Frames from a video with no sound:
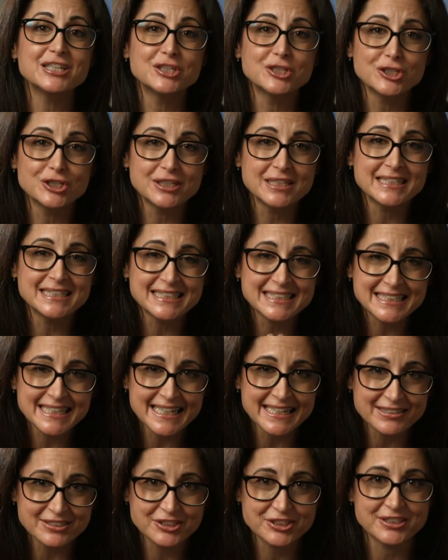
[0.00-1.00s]
good
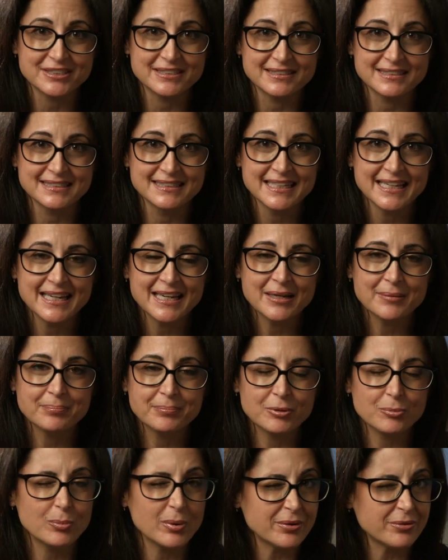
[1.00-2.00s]
intentions.
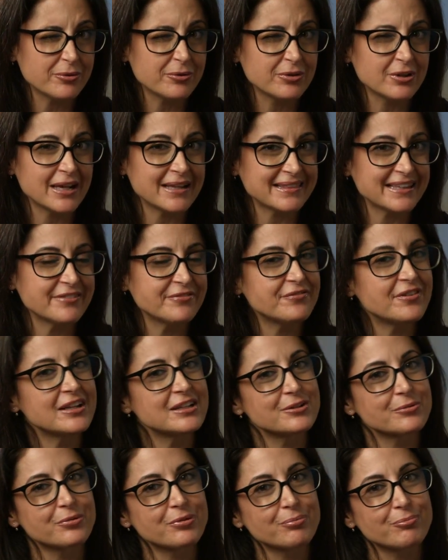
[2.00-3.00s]
But whether or not they
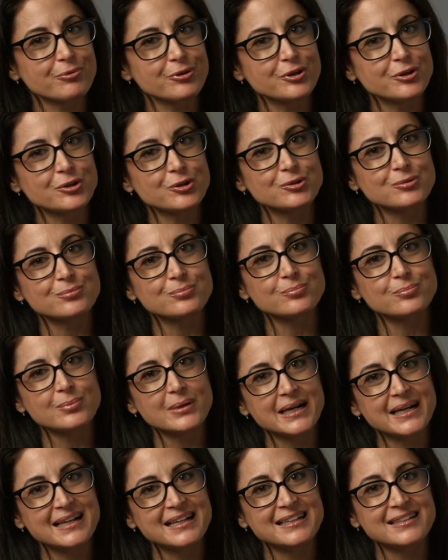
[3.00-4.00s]
follow through,
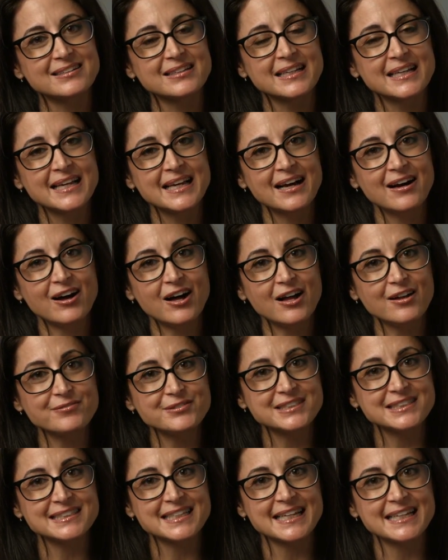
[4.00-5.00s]
well, all of
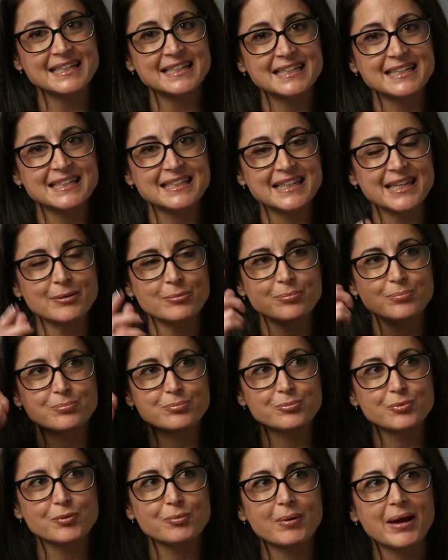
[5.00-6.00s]
a sudden they
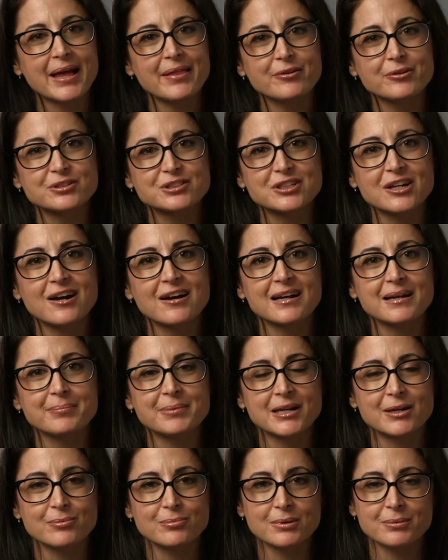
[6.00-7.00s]
would rather talk
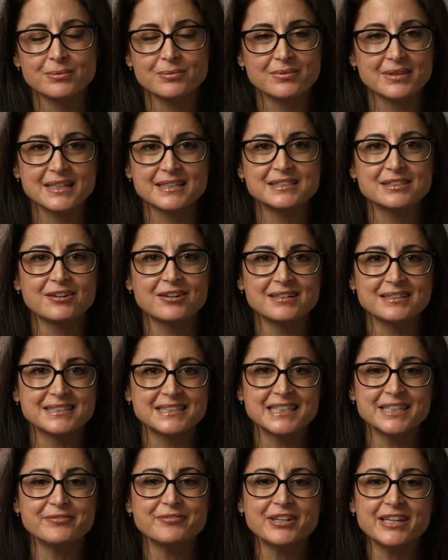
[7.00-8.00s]
about what they saw on
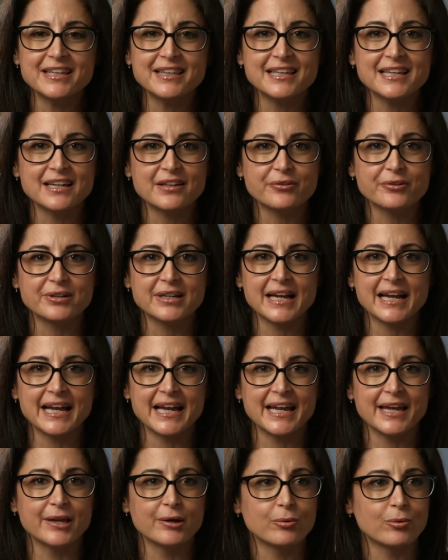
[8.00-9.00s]
TV the other
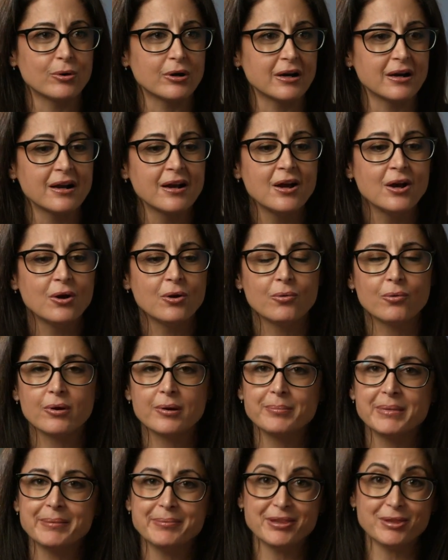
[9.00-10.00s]
night, or
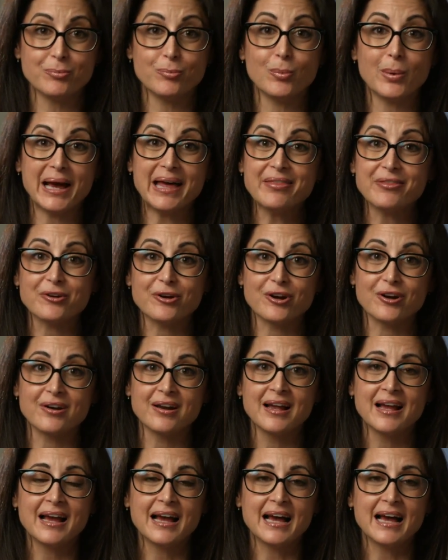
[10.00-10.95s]
maybe the weather.